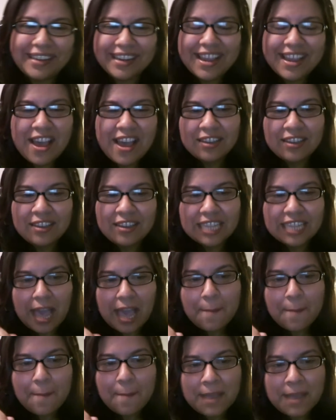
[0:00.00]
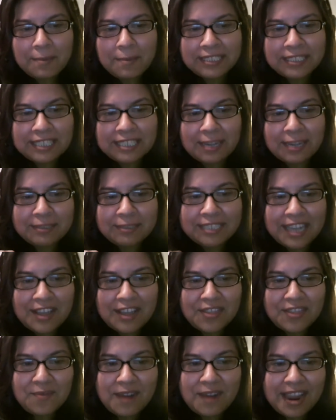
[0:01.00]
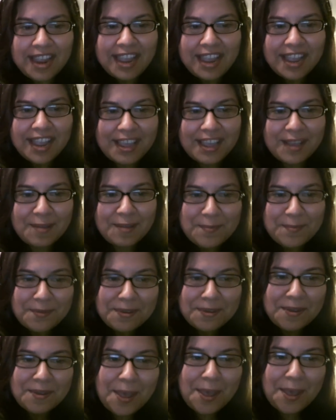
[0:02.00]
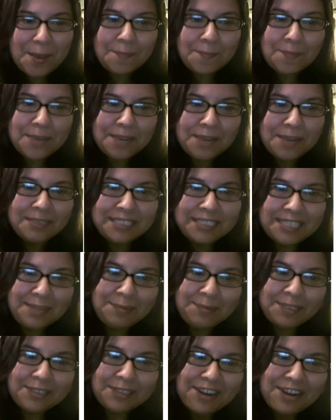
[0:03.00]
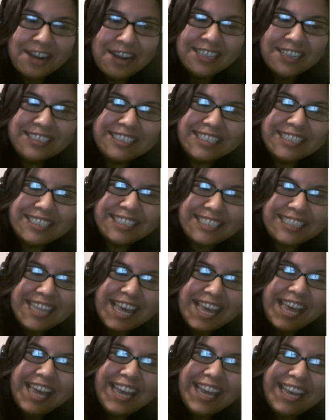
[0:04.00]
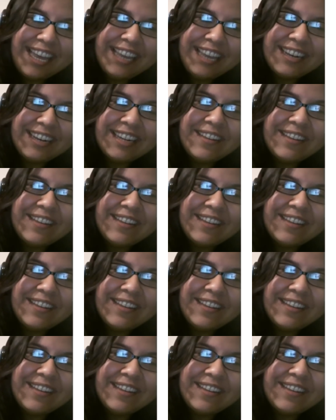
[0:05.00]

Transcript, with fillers: It's like baby steps down the ramp, baby steps across the set.